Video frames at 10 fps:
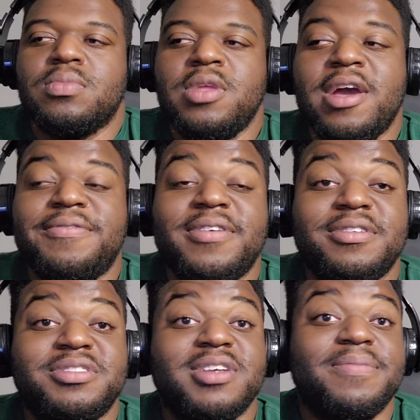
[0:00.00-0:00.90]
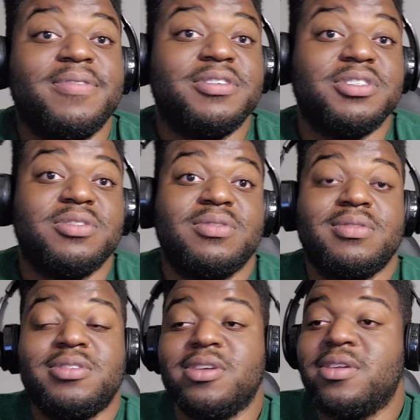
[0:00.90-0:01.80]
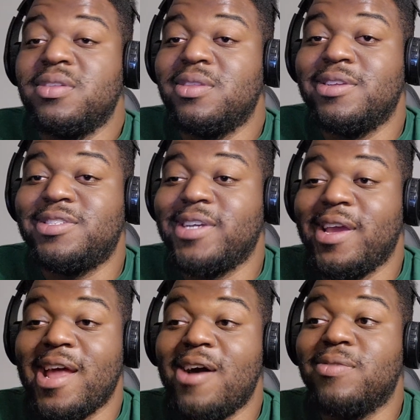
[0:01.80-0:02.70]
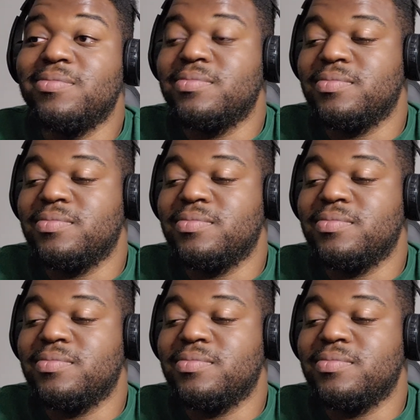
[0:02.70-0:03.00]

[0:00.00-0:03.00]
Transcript: Yeah, I found a sub version, so let's check it out.